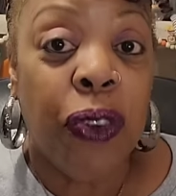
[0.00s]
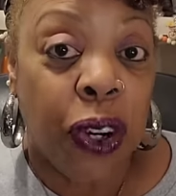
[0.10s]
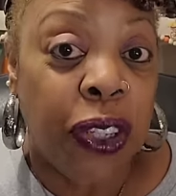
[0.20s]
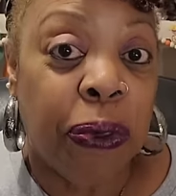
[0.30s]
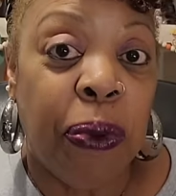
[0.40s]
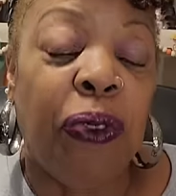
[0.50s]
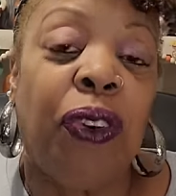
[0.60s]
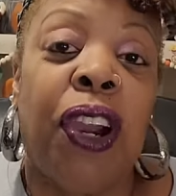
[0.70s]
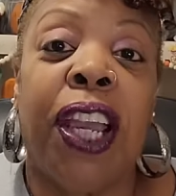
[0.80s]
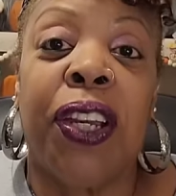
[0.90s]
first
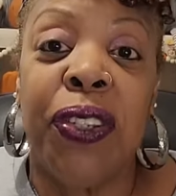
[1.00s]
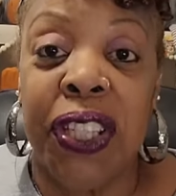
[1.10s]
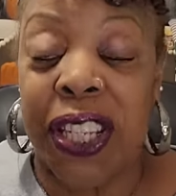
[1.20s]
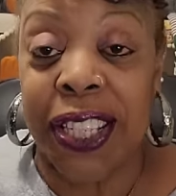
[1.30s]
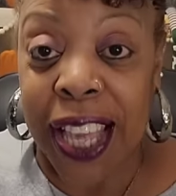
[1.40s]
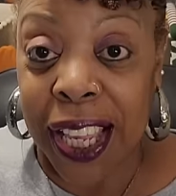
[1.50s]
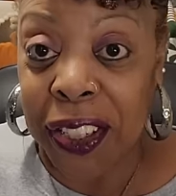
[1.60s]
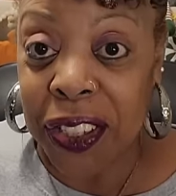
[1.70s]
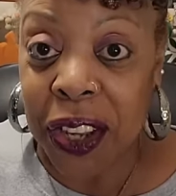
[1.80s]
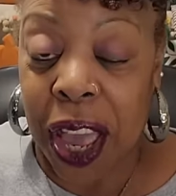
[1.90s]
before I go to the Dollar,